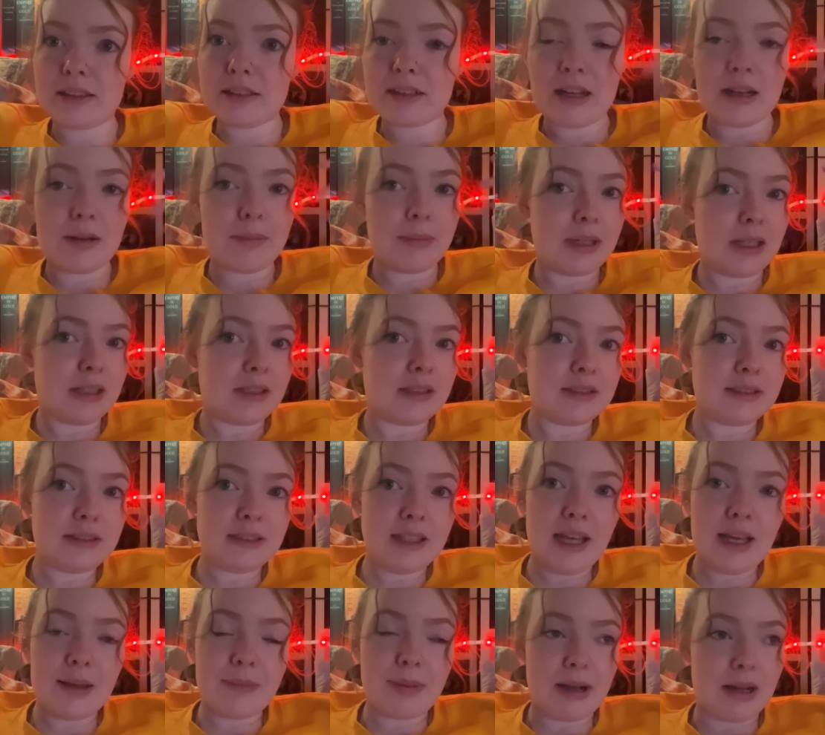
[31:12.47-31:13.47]
How am I gonna
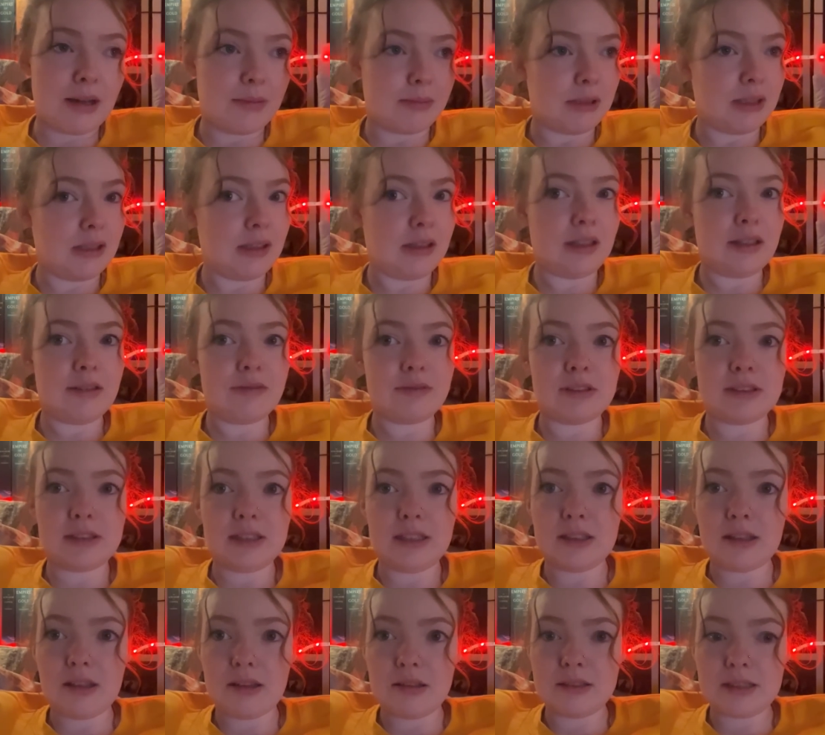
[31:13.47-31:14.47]
escape? How am I gonna live to see
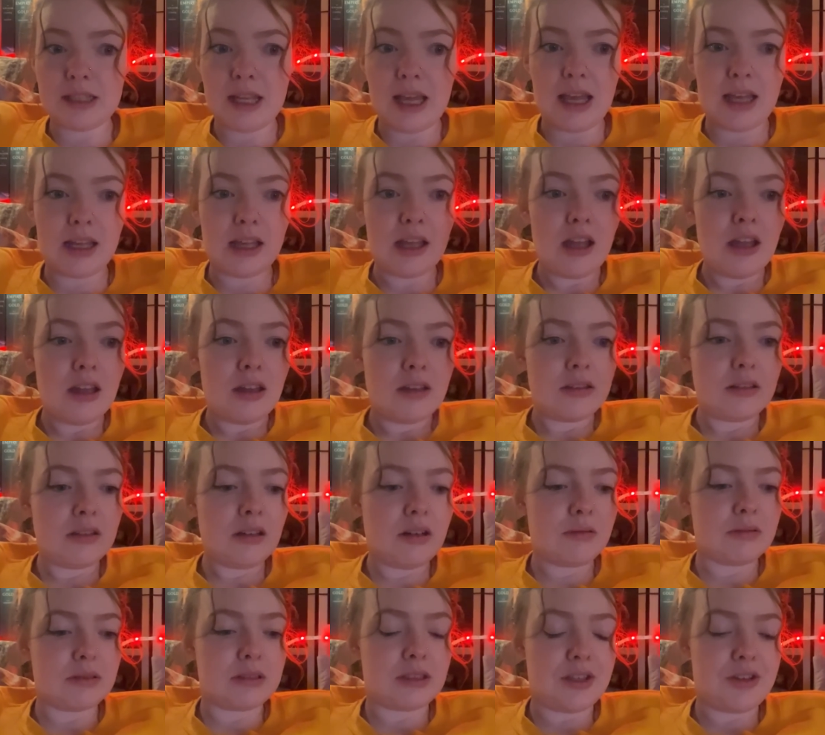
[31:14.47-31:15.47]
another day? No
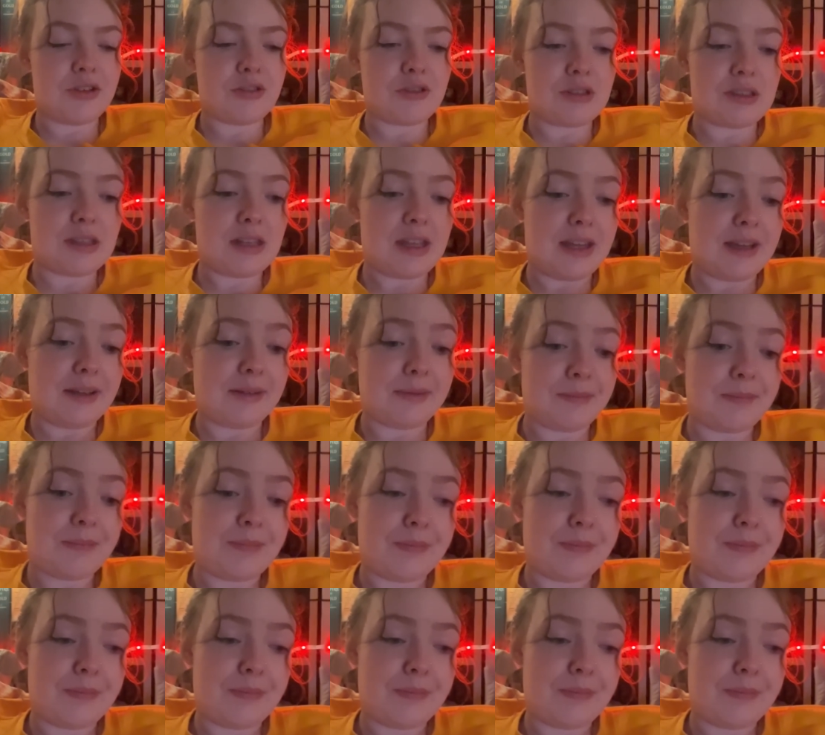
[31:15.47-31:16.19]
one's just like,